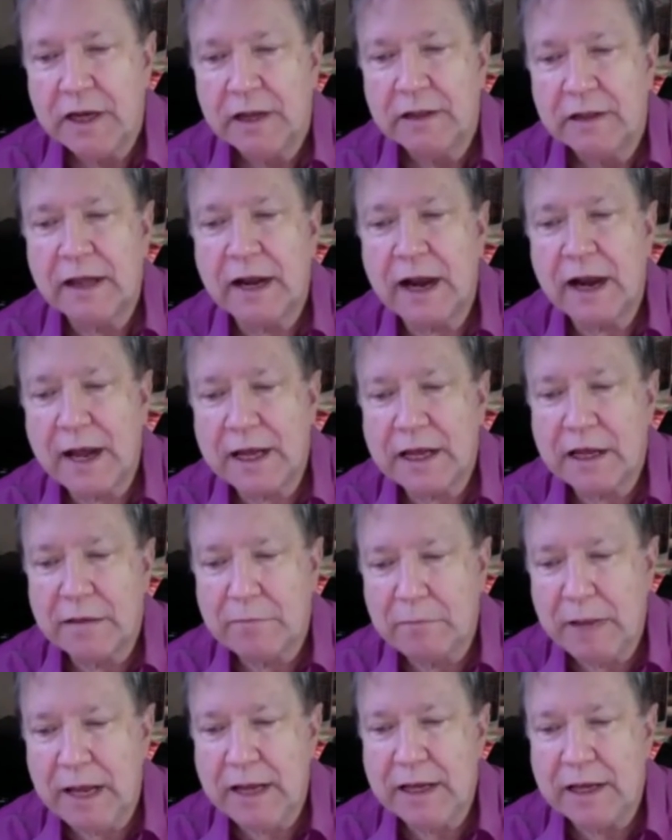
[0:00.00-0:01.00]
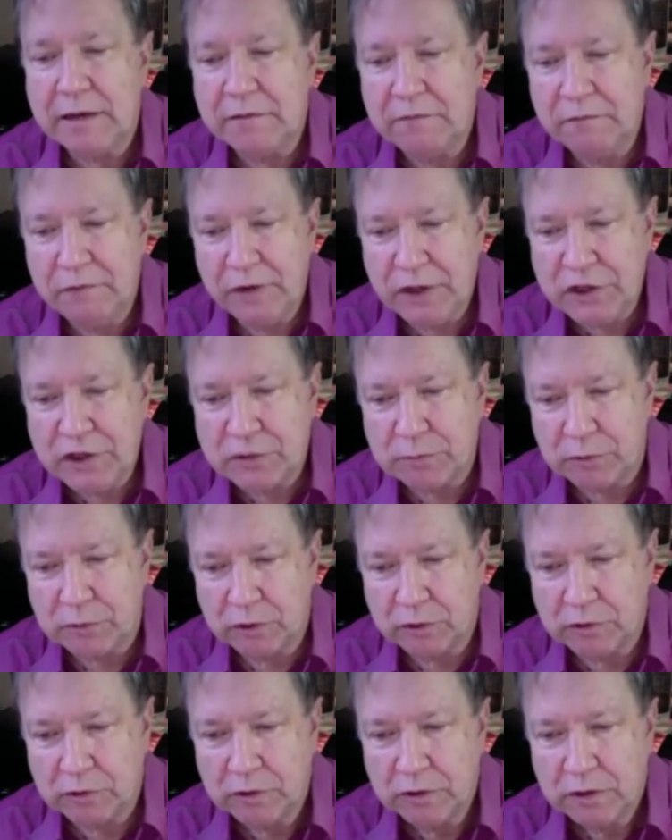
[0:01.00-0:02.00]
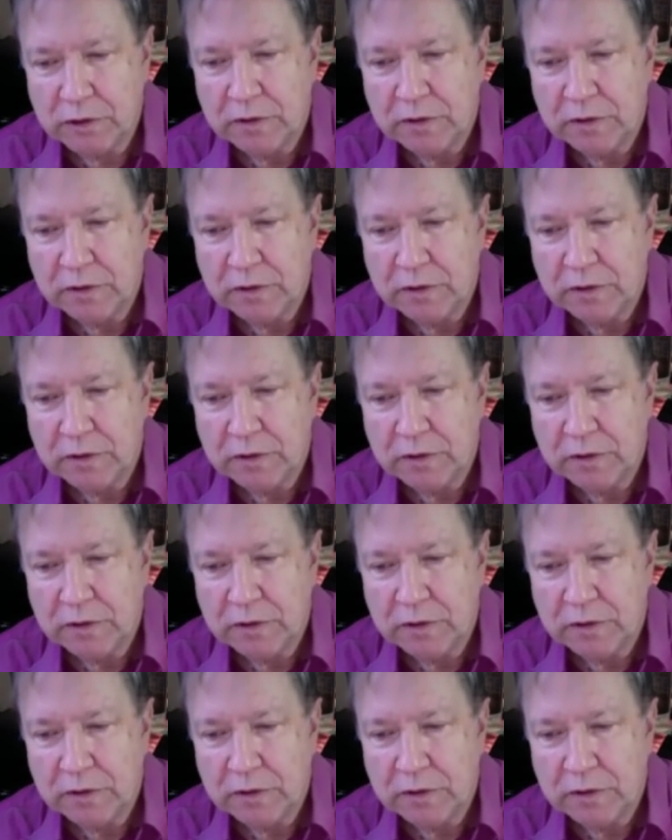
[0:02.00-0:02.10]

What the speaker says: that I can make invisible